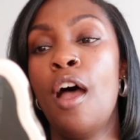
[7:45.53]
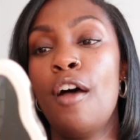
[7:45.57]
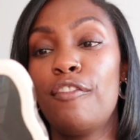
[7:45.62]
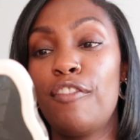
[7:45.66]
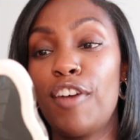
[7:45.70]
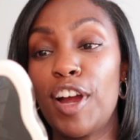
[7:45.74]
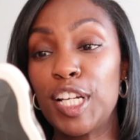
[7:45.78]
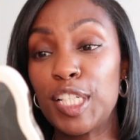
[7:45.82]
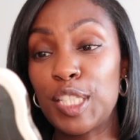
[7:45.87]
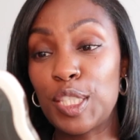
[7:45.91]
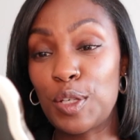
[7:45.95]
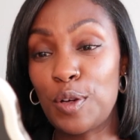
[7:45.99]

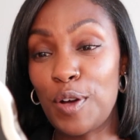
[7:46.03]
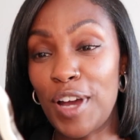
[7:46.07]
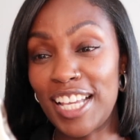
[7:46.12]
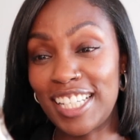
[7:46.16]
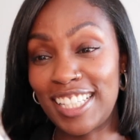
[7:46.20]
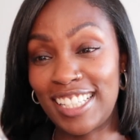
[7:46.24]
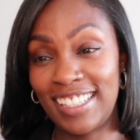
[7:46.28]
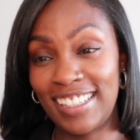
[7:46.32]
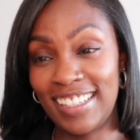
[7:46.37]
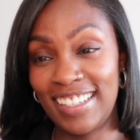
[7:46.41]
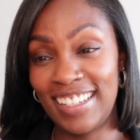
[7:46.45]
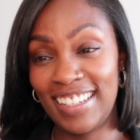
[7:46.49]
First
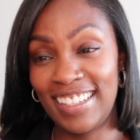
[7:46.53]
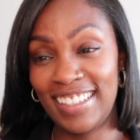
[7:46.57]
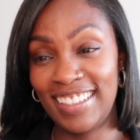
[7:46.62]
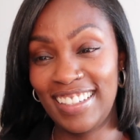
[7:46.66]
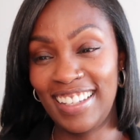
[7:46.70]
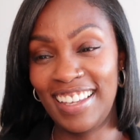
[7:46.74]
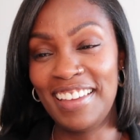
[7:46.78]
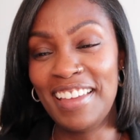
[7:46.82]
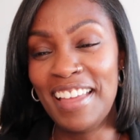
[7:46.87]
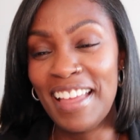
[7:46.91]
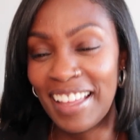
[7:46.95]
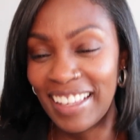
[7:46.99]
question.
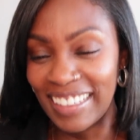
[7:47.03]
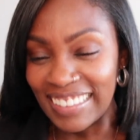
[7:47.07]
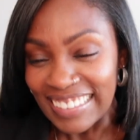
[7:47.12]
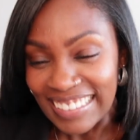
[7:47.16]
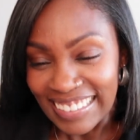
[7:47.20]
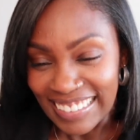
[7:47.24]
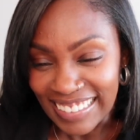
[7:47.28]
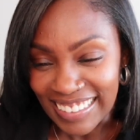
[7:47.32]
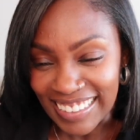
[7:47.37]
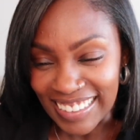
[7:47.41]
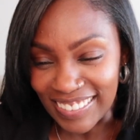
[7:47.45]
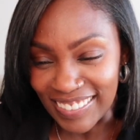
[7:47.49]

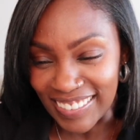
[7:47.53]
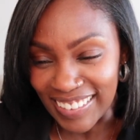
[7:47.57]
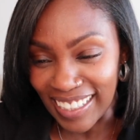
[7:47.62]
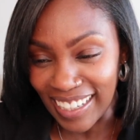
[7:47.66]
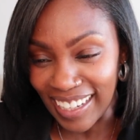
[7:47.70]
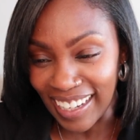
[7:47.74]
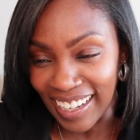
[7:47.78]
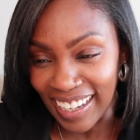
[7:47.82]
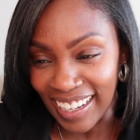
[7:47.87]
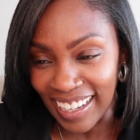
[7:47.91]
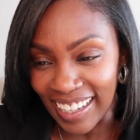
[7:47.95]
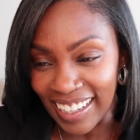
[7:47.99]
Oh my
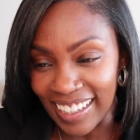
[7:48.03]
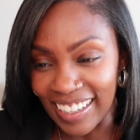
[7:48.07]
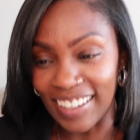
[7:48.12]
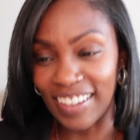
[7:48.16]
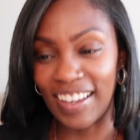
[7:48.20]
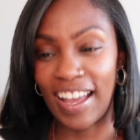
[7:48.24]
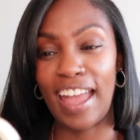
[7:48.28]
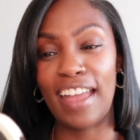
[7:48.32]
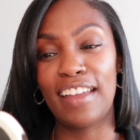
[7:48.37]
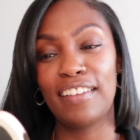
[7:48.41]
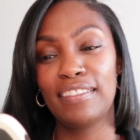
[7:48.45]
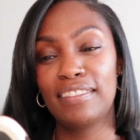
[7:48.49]
God.
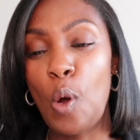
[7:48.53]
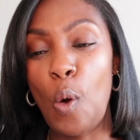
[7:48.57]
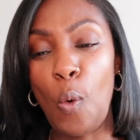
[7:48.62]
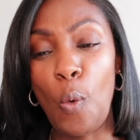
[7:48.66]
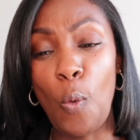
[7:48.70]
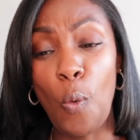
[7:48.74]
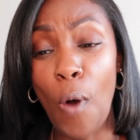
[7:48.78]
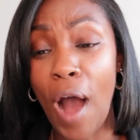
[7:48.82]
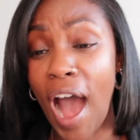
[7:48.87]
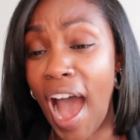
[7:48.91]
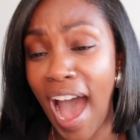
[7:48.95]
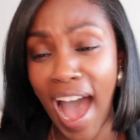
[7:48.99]
Okay.
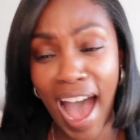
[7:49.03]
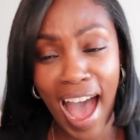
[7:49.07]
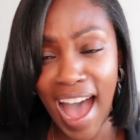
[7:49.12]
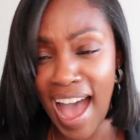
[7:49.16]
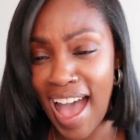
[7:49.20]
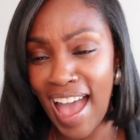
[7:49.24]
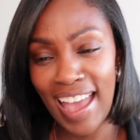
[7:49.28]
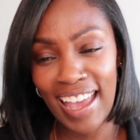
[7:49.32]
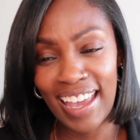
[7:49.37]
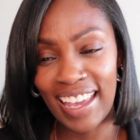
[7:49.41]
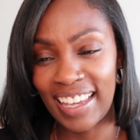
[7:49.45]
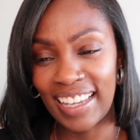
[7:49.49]

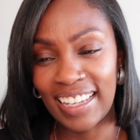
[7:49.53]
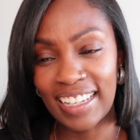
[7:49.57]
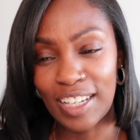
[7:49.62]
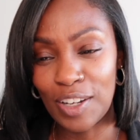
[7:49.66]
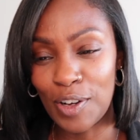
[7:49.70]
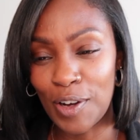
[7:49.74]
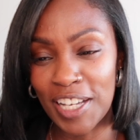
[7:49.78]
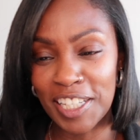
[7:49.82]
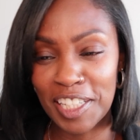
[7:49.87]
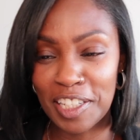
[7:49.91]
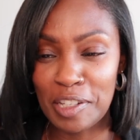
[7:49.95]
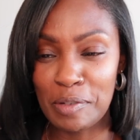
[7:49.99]
Why?
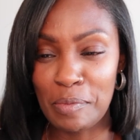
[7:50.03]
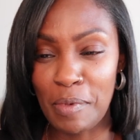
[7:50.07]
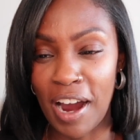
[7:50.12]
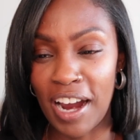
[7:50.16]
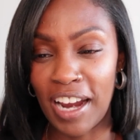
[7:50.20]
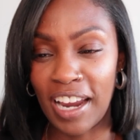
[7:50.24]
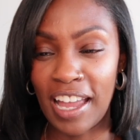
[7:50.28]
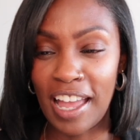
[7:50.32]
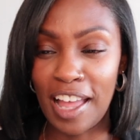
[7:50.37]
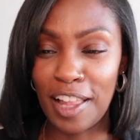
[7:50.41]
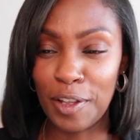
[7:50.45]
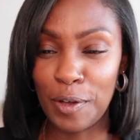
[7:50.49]
Question
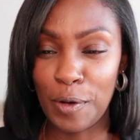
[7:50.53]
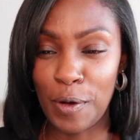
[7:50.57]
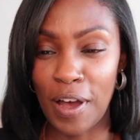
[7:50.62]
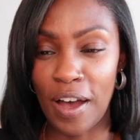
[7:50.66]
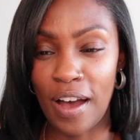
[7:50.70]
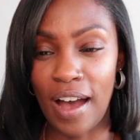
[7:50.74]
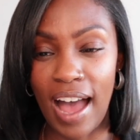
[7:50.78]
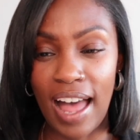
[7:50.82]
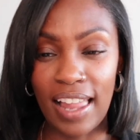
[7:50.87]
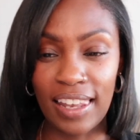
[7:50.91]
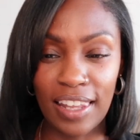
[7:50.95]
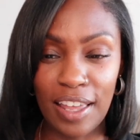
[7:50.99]
mark, LOL.
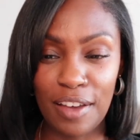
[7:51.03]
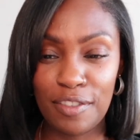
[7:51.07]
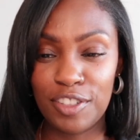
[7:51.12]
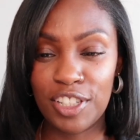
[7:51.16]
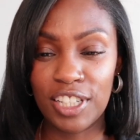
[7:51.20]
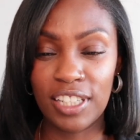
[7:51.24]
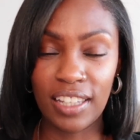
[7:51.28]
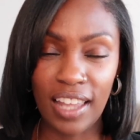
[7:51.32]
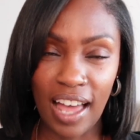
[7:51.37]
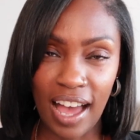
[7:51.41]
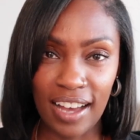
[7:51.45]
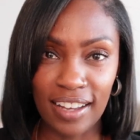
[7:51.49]
I loved
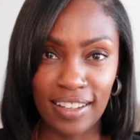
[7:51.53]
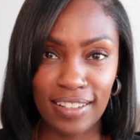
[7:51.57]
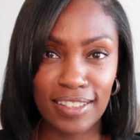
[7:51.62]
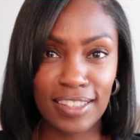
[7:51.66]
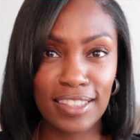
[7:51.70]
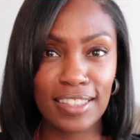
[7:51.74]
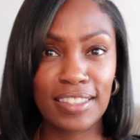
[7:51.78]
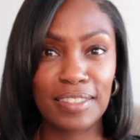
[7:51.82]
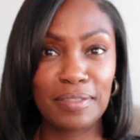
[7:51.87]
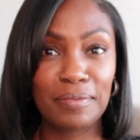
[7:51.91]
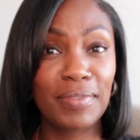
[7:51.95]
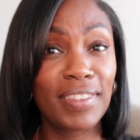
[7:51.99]
your locks.
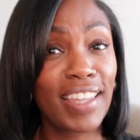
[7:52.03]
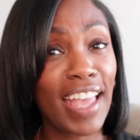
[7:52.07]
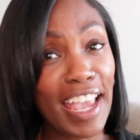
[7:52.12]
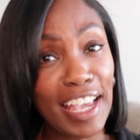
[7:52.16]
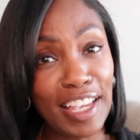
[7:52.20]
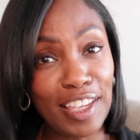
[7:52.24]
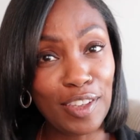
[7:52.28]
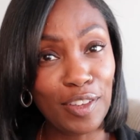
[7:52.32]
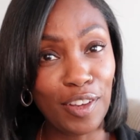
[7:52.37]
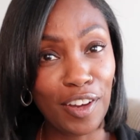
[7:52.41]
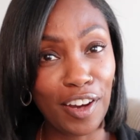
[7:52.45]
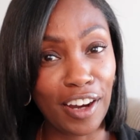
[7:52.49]

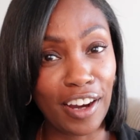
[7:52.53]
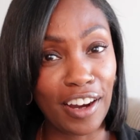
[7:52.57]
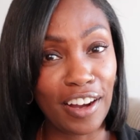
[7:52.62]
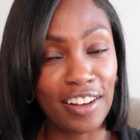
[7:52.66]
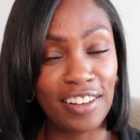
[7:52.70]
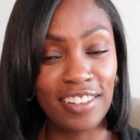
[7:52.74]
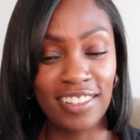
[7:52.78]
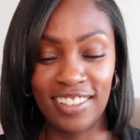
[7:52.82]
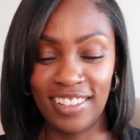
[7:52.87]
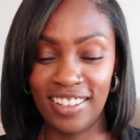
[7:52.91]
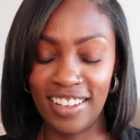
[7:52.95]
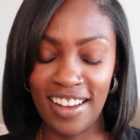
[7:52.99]
Thank you,
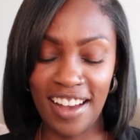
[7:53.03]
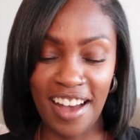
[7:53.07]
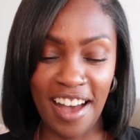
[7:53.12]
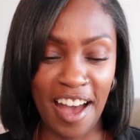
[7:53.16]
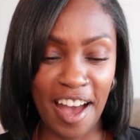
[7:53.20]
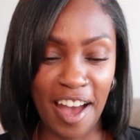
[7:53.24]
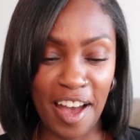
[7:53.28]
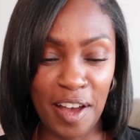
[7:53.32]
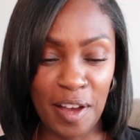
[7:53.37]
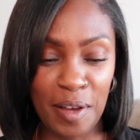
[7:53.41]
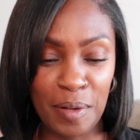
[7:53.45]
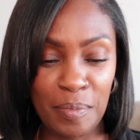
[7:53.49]
girl.
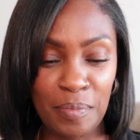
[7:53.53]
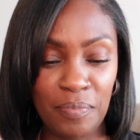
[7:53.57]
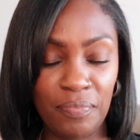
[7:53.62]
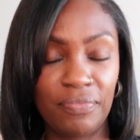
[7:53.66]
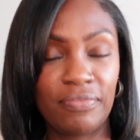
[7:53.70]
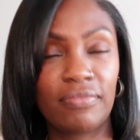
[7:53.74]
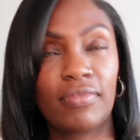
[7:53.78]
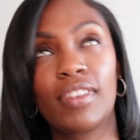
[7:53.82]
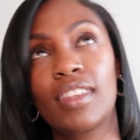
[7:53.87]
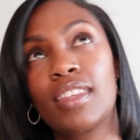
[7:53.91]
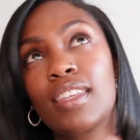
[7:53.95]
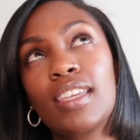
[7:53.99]

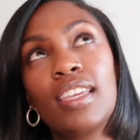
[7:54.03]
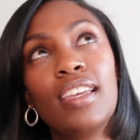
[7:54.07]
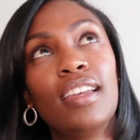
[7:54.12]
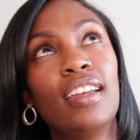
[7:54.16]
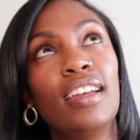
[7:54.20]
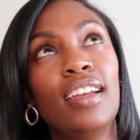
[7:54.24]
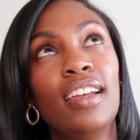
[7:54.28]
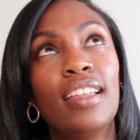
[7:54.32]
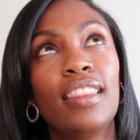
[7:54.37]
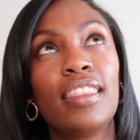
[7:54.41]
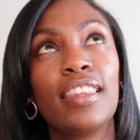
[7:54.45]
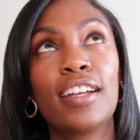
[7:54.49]

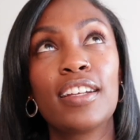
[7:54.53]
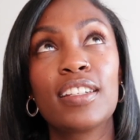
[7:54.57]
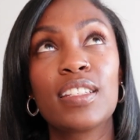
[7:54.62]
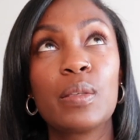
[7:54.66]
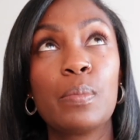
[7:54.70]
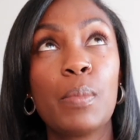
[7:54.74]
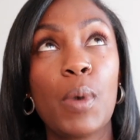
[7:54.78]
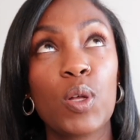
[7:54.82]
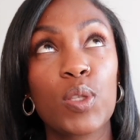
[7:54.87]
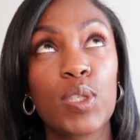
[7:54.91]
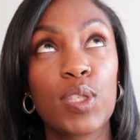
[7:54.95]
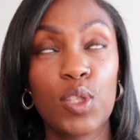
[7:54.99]
There's a
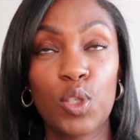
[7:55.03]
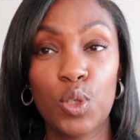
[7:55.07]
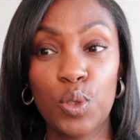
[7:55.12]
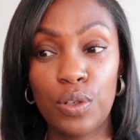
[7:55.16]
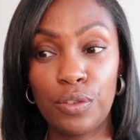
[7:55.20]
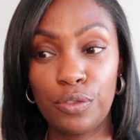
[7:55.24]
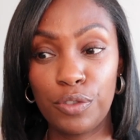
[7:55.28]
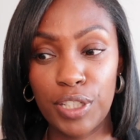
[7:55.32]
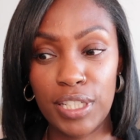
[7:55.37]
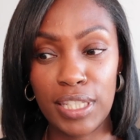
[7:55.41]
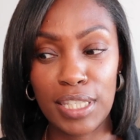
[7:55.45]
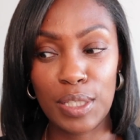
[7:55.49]
multitude
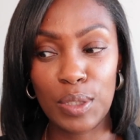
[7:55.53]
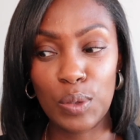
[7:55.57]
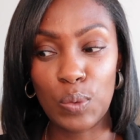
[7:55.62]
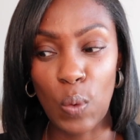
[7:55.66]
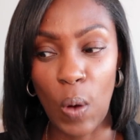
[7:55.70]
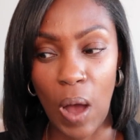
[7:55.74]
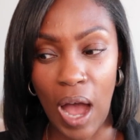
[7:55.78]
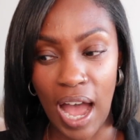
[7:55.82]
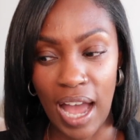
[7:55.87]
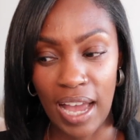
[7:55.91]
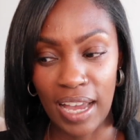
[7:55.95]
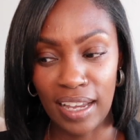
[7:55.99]
of reasons
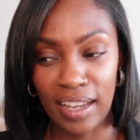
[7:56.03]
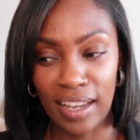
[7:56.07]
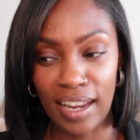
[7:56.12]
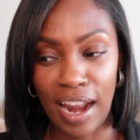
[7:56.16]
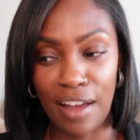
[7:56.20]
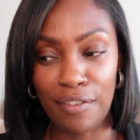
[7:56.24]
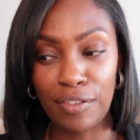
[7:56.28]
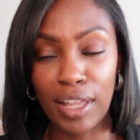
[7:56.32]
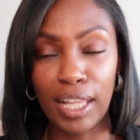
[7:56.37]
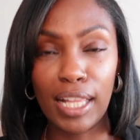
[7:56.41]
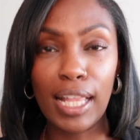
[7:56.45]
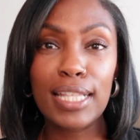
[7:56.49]
why, and
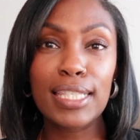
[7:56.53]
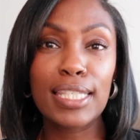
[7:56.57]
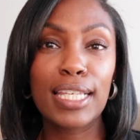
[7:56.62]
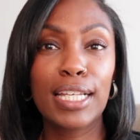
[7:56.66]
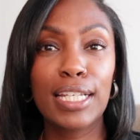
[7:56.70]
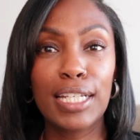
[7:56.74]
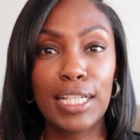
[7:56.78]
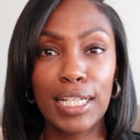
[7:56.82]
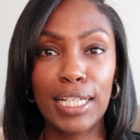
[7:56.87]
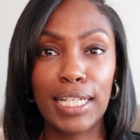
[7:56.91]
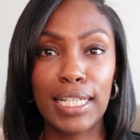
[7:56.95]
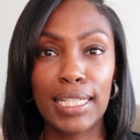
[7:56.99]
I feel like that's a
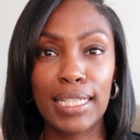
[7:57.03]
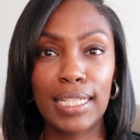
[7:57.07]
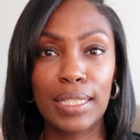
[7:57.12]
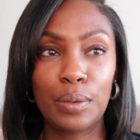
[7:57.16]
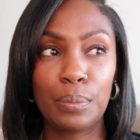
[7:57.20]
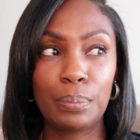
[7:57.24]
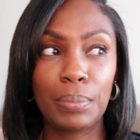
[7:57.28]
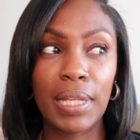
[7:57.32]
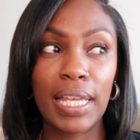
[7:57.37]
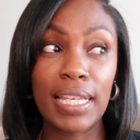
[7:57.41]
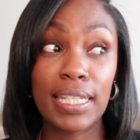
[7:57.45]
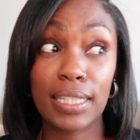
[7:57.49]
good
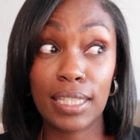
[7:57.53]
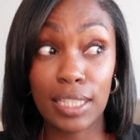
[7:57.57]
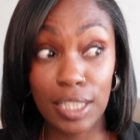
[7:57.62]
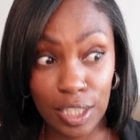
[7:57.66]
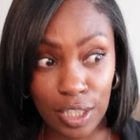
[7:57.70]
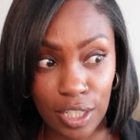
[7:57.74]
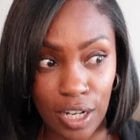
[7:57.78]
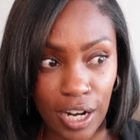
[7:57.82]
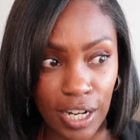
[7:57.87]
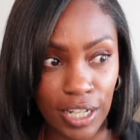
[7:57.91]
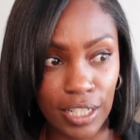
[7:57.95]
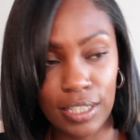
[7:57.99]
place to
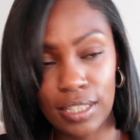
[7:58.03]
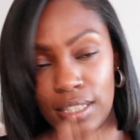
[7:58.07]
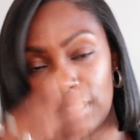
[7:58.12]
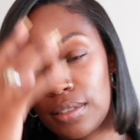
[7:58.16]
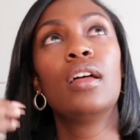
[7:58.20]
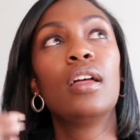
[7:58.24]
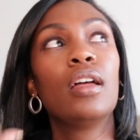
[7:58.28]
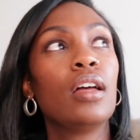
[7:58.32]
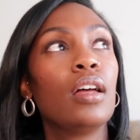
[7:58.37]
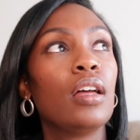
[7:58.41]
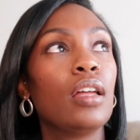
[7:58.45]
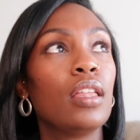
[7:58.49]
start.
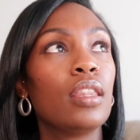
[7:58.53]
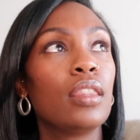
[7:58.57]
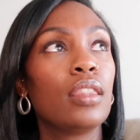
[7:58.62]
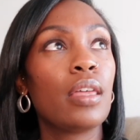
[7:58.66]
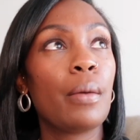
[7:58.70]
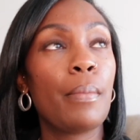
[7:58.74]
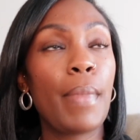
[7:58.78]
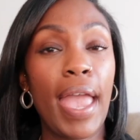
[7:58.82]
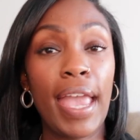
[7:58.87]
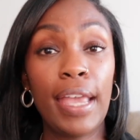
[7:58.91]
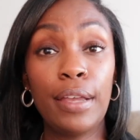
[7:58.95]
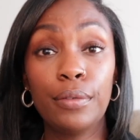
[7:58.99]

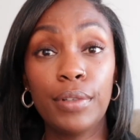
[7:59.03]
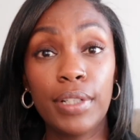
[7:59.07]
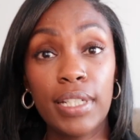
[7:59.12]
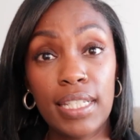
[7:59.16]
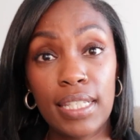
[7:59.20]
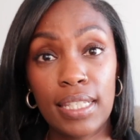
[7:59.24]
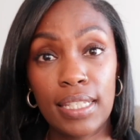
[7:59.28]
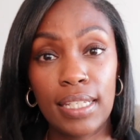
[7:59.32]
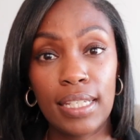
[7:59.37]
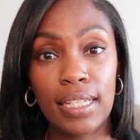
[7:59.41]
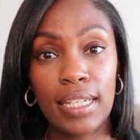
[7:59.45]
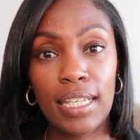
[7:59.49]
The main
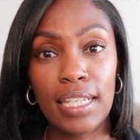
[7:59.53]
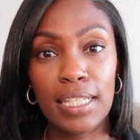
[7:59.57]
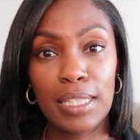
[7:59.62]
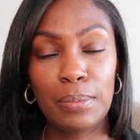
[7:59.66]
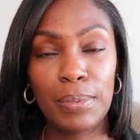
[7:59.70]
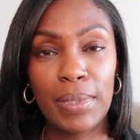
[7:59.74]
reason is